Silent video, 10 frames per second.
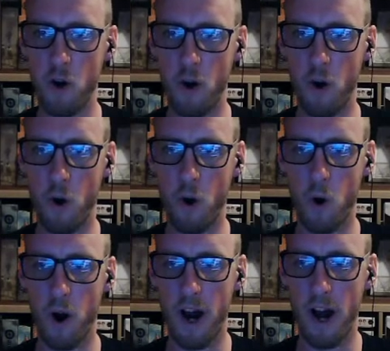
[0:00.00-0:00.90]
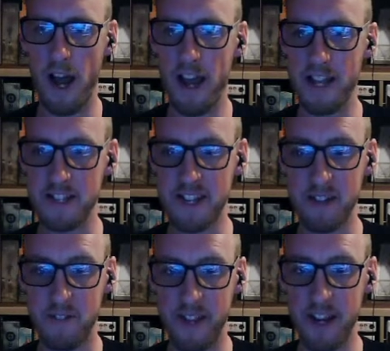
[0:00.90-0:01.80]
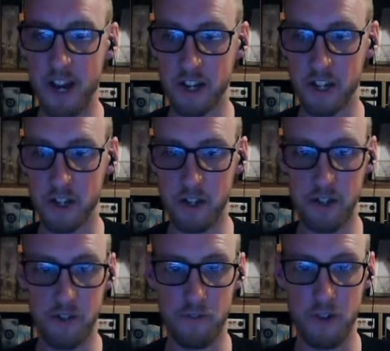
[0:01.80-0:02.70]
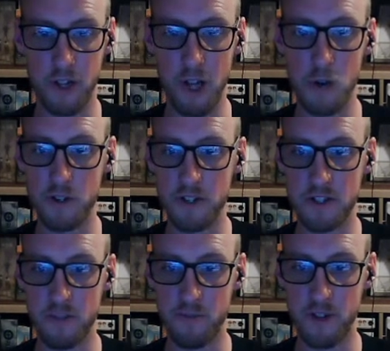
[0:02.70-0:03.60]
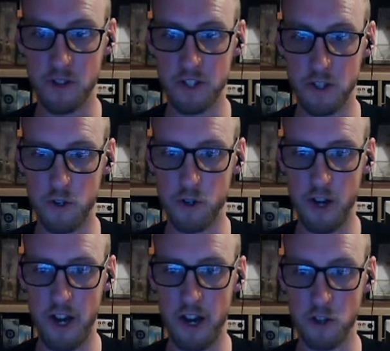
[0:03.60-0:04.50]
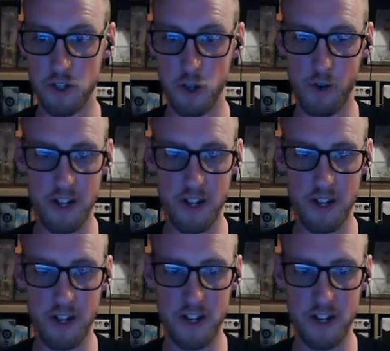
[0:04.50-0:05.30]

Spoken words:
Or instead of that, I could have loaded something onto your engine.